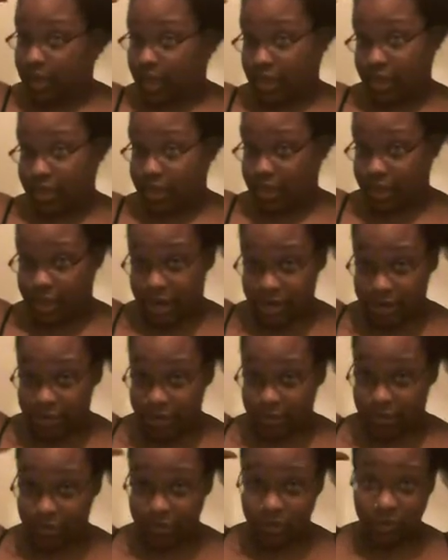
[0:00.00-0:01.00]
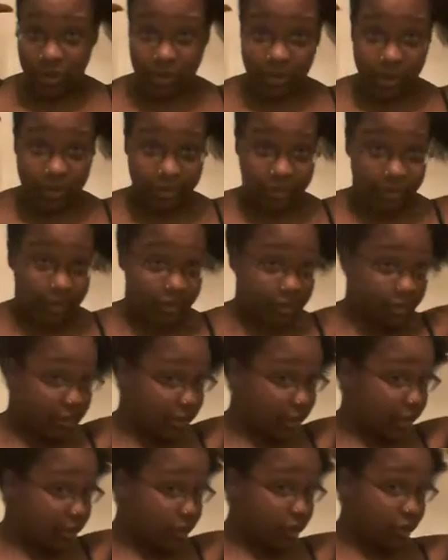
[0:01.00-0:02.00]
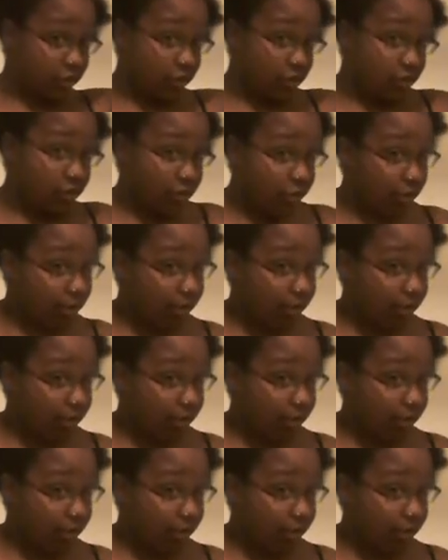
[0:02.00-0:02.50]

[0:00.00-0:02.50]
and then I do a slender